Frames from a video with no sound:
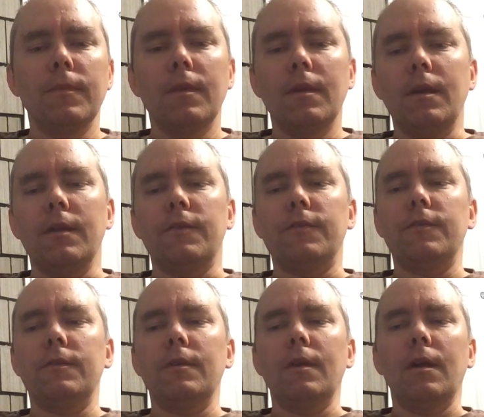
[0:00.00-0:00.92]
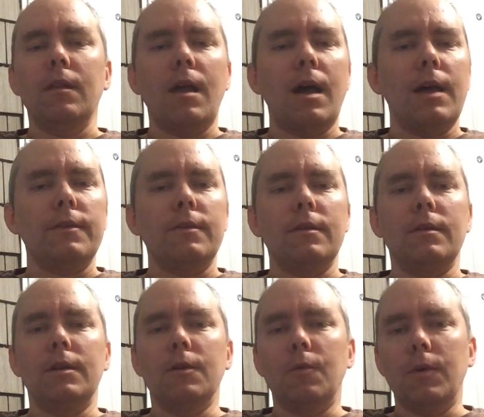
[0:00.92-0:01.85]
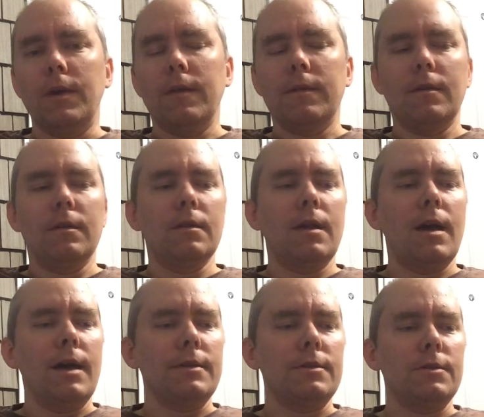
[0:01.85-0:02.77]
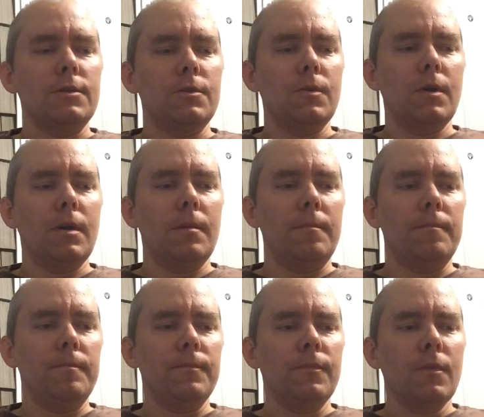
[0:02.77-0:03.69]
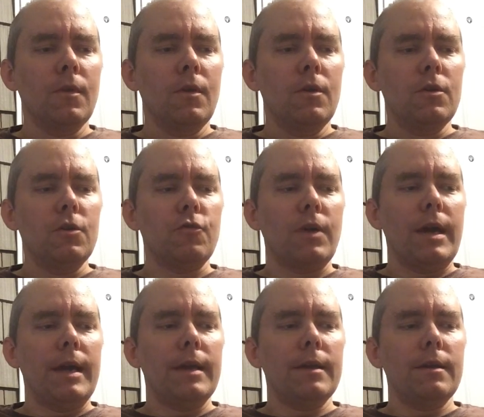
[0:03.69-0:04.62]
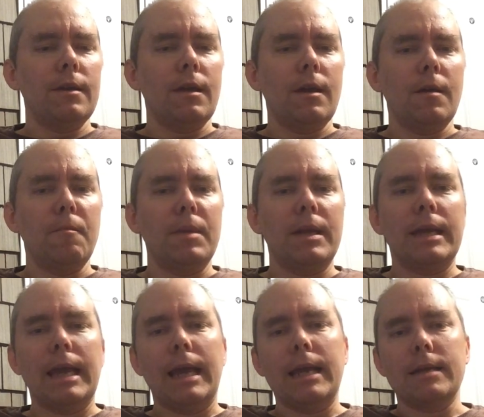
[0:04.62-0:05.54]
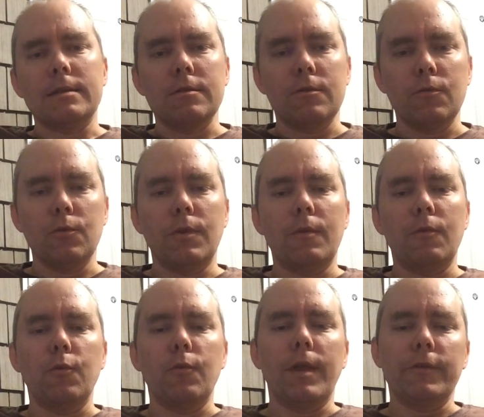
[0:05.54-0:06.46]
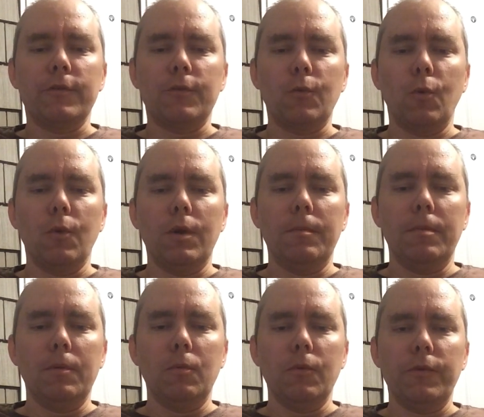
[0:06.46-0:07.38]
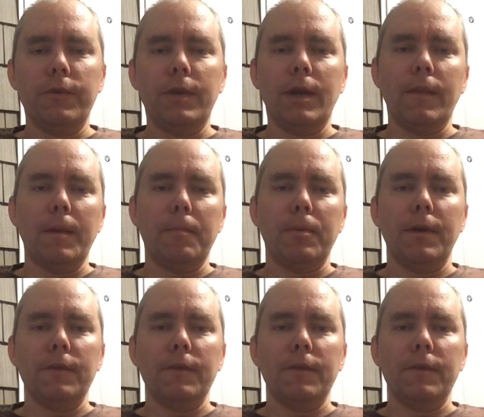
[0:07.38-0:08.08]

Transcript: It's a lot to deal with, and a lot to try and mitigate through that story. But we'll see how that plays